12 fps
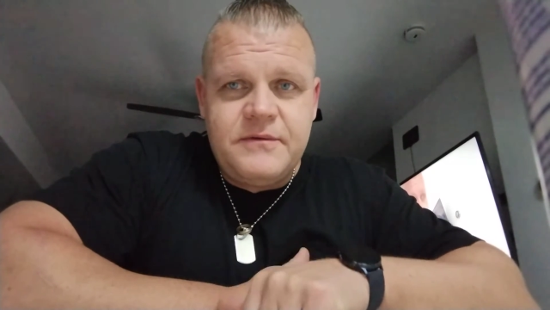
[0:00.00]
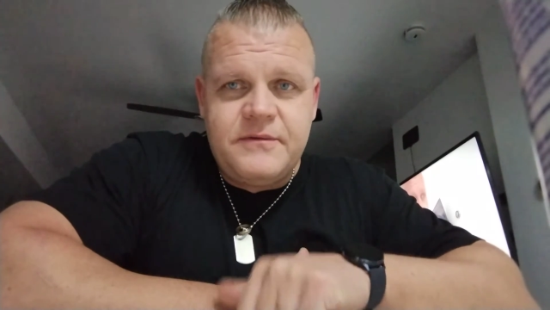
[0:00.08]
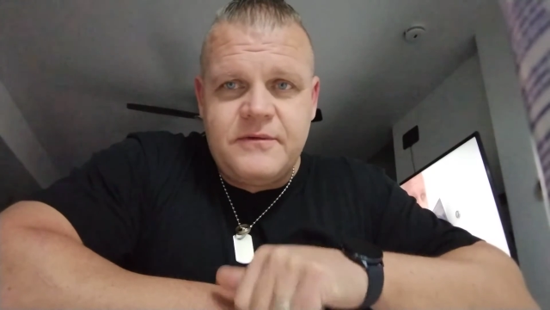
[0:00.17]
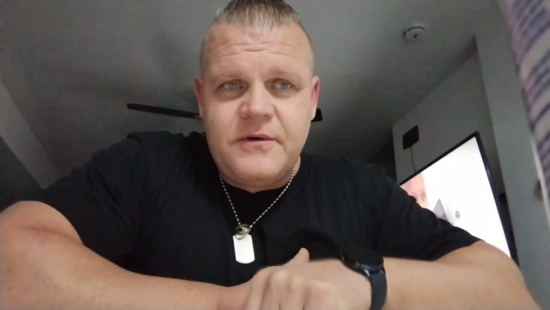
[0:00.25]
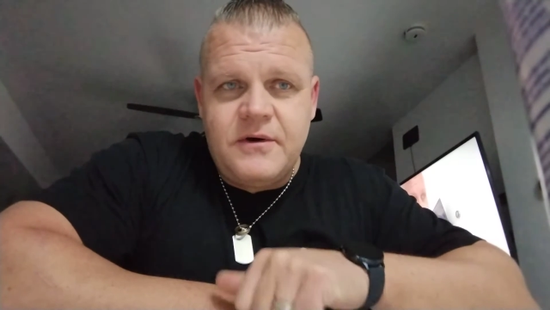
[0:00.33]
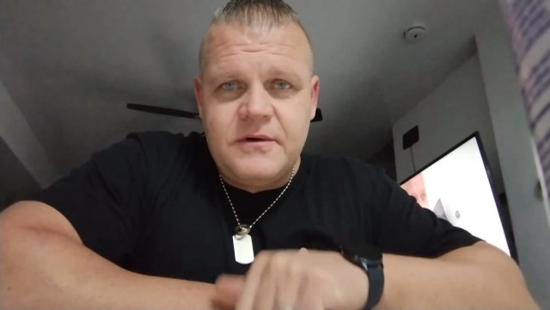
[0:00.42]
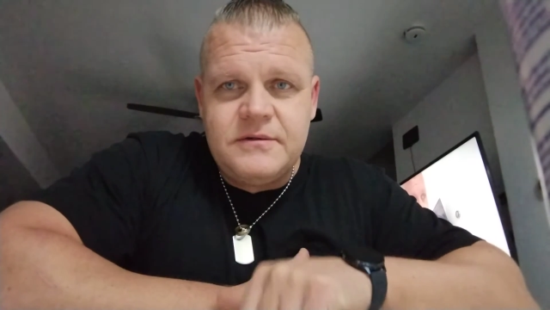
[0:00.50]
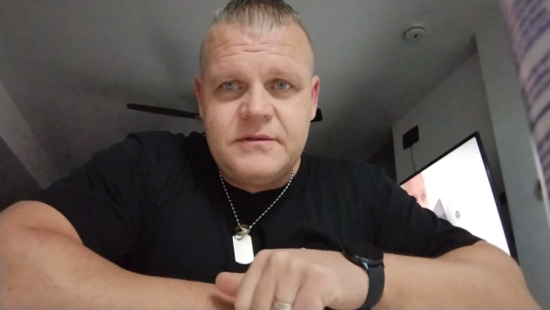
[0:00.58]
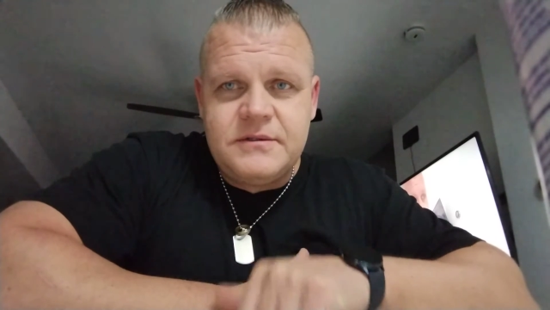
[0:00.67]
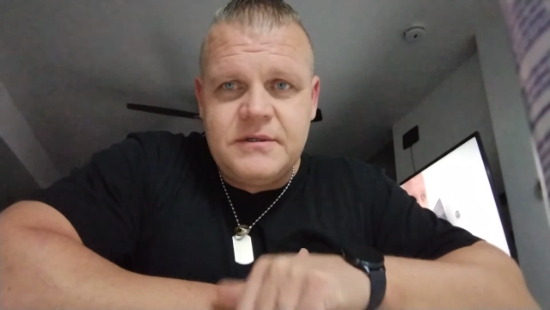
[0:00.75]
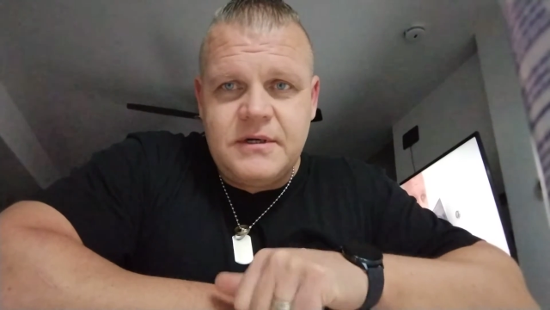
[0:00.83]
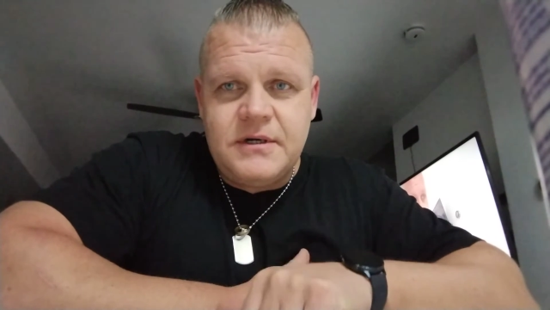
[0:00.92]

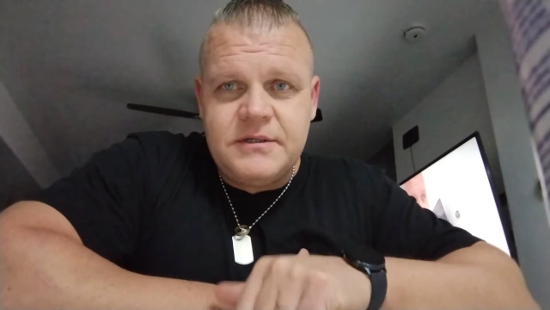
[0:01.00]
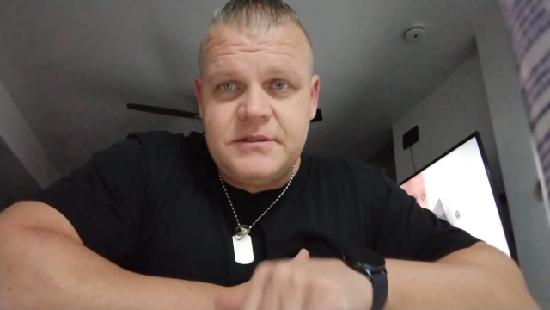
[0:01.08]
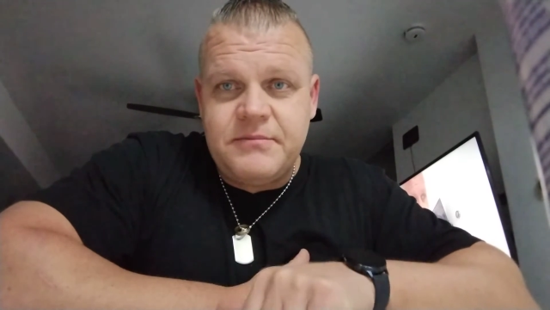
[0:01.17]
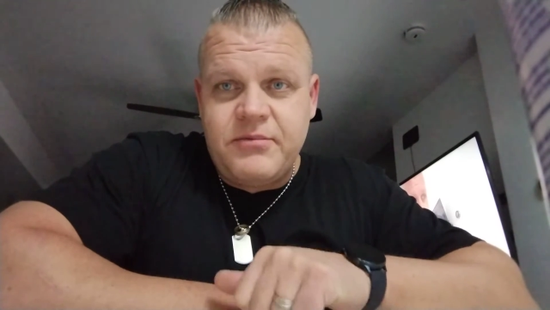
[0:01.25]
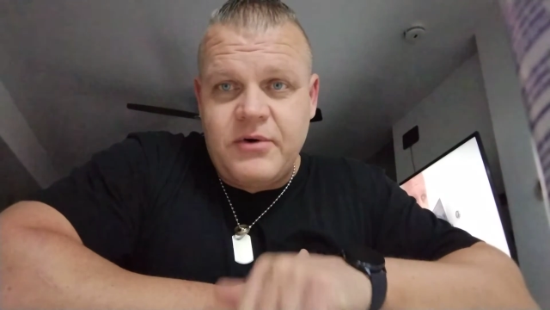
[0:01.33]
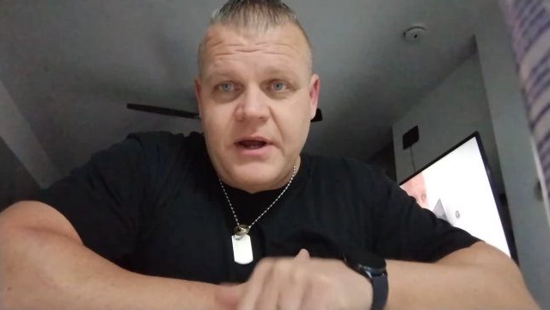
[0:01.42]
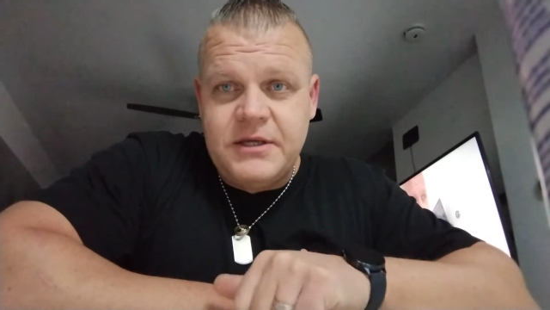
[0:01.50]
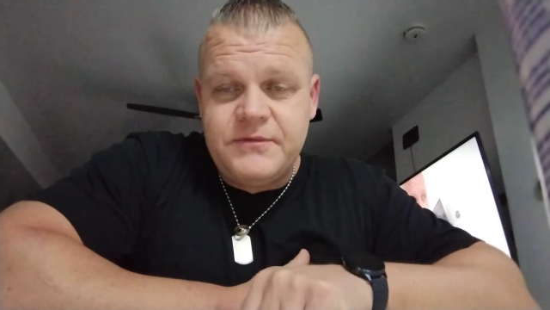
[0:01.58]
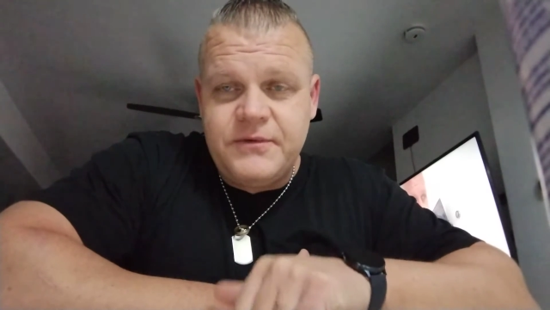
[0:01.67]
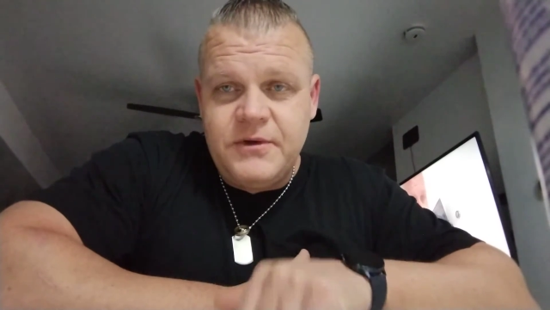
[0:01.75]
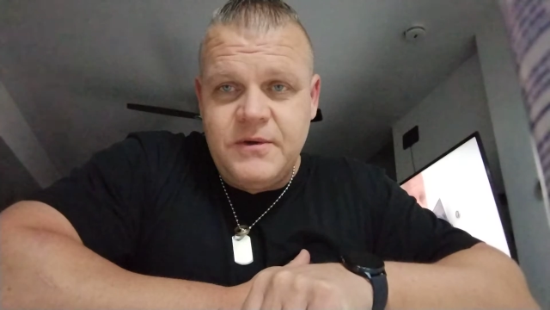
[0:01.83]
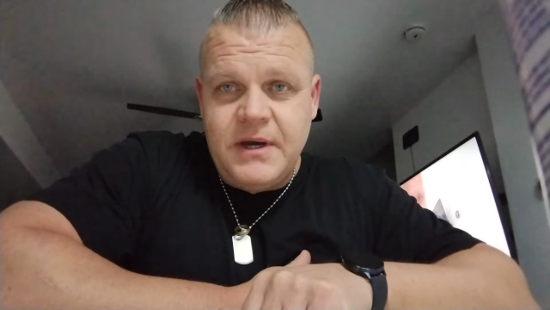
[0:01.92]
surprise
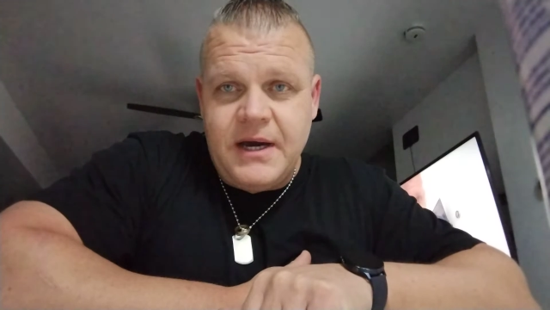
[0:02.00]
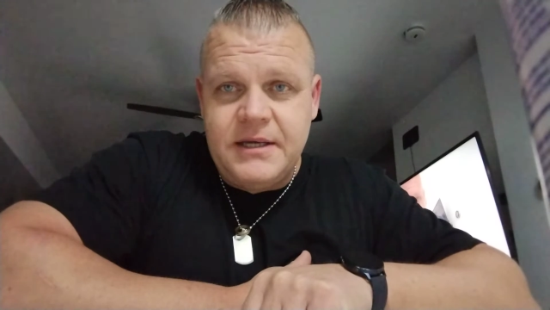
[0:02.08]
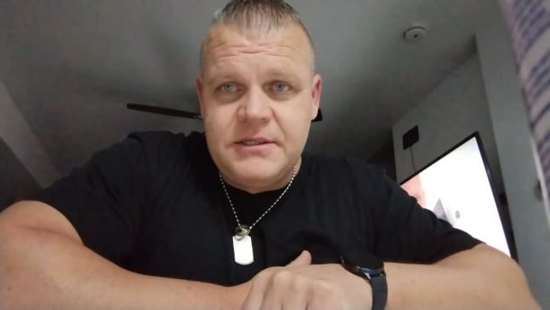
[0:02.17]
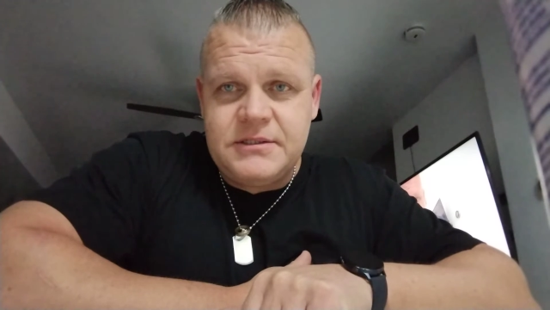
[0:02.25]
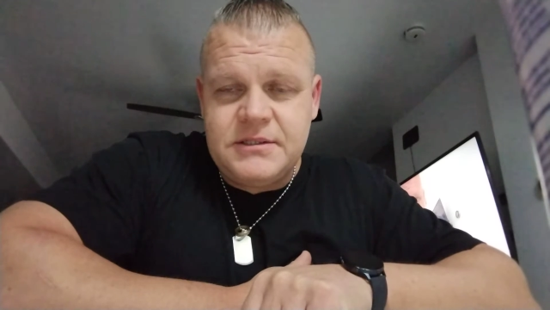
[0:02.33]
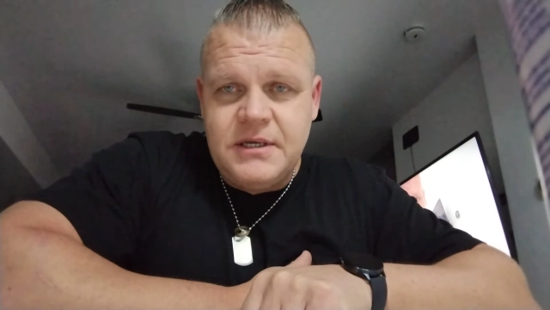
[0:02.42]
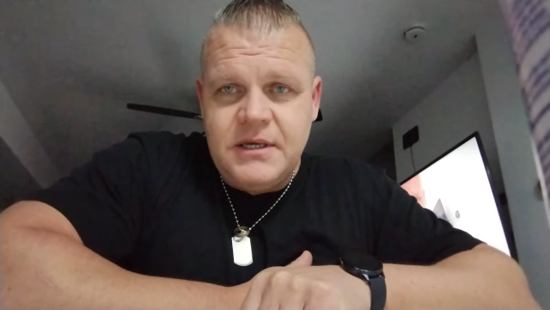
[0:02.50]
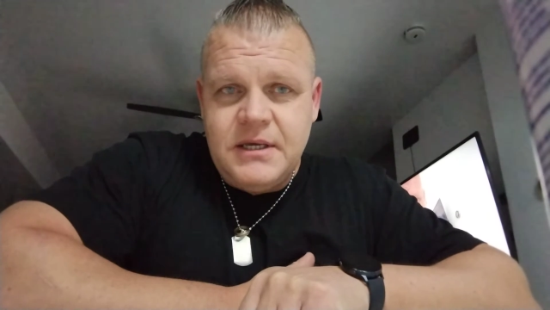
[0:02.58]
for you guys.